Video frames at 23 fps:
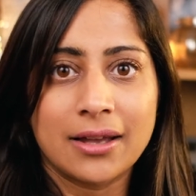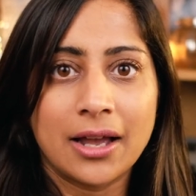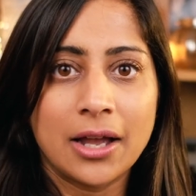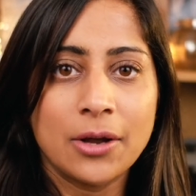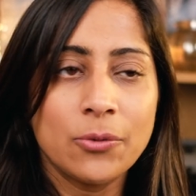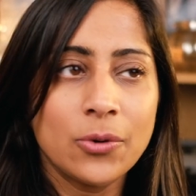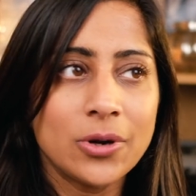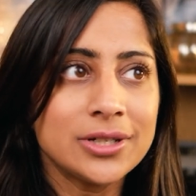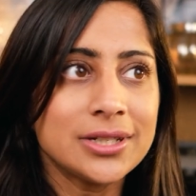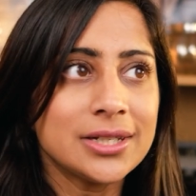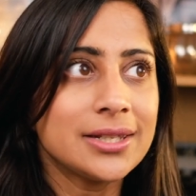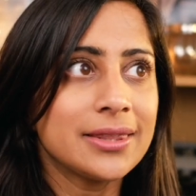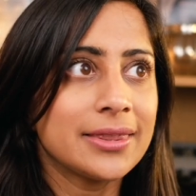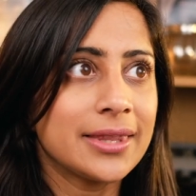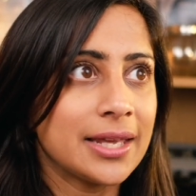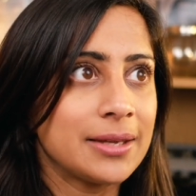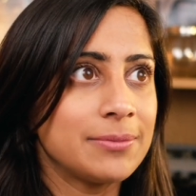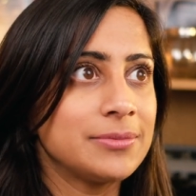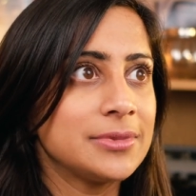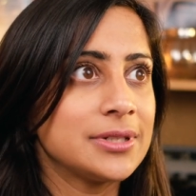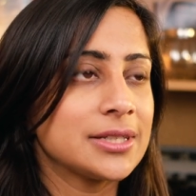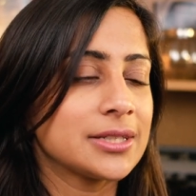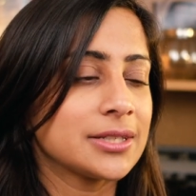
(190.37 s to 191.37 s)
I wanted
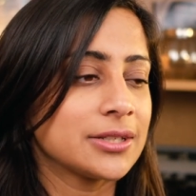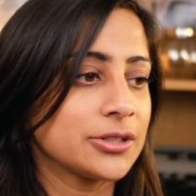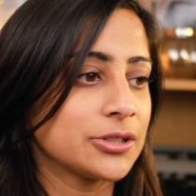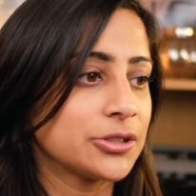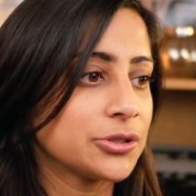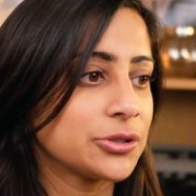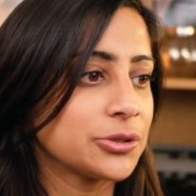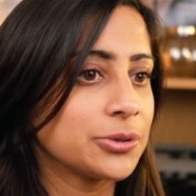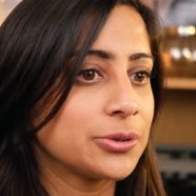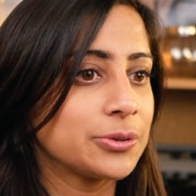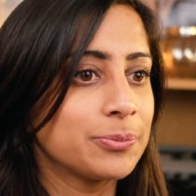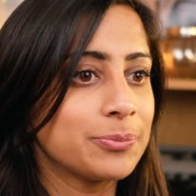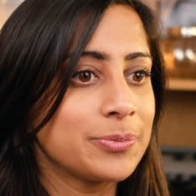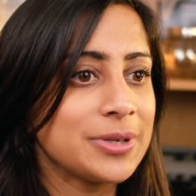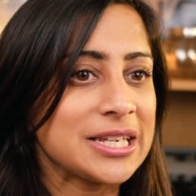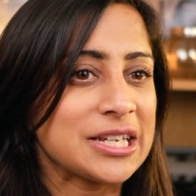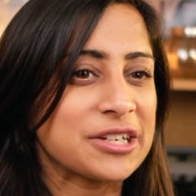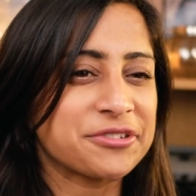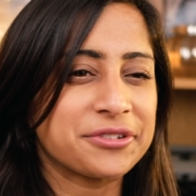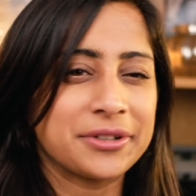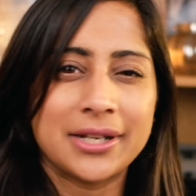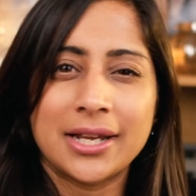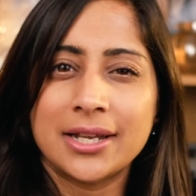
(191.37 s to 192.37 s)
them to be
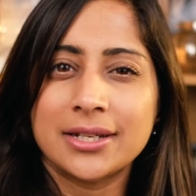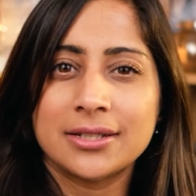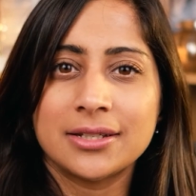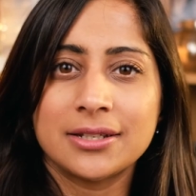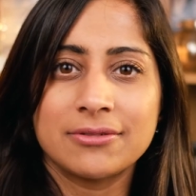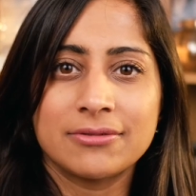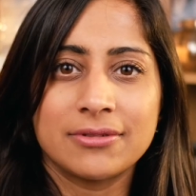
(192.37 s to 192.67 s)
creative